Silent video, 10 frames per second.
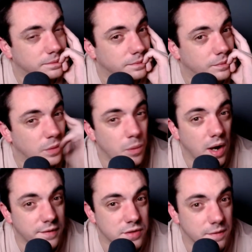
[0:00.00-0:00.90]
we might
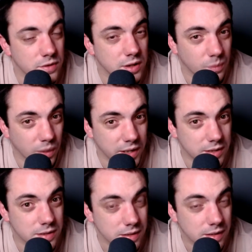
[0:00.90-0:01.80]
have 17
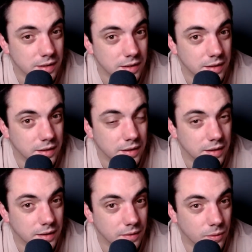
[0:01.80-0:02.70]
weeks
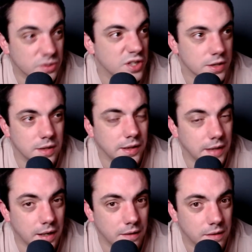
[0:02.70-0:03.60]
or oh, 16
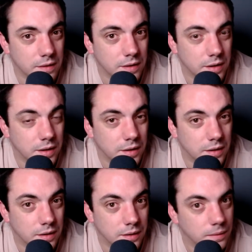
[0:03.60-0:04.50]
now. Are
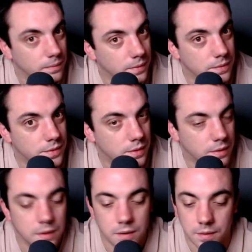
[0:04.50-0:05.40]
you
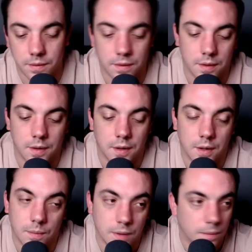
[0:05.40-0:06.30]
sure?
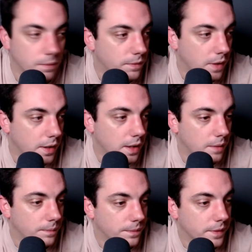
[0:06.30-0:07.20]
Well, we'll find out.
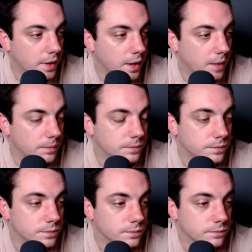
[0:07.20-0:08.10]
Um,
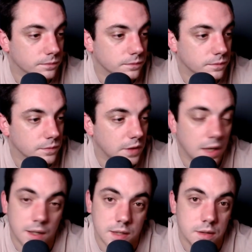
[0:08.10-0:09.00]

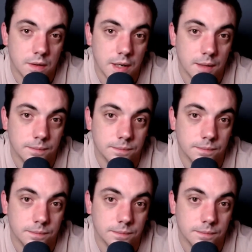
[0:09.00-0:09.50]
yeah, that's it on that.